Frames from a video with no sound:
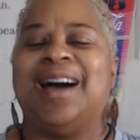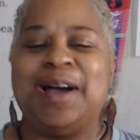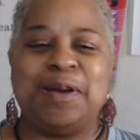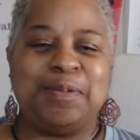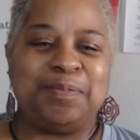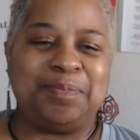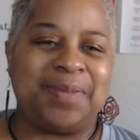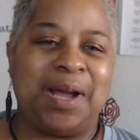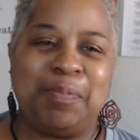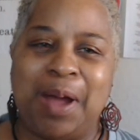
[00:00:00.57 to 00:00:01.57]

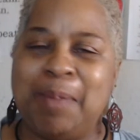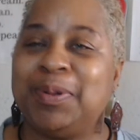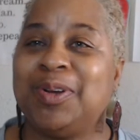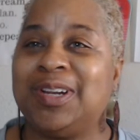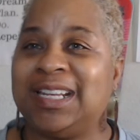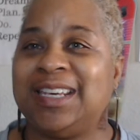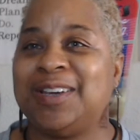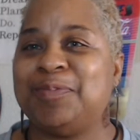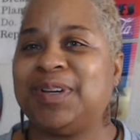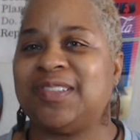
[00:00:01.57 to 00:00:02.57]
I'm popping on
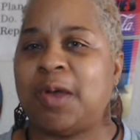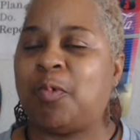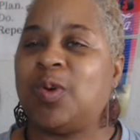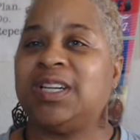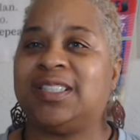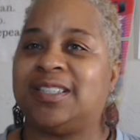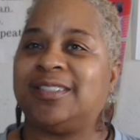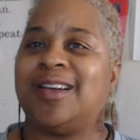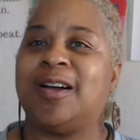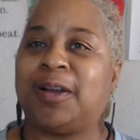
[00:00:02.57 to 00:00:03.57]
here because I wanted
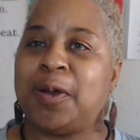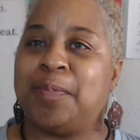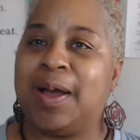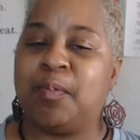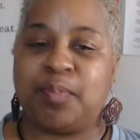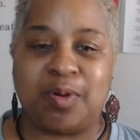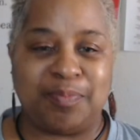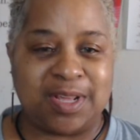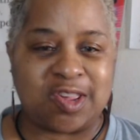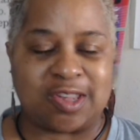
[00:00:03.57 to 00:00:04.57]
to talk about
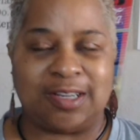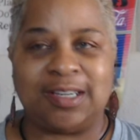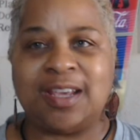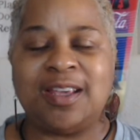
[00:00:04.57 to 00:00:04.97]
permission.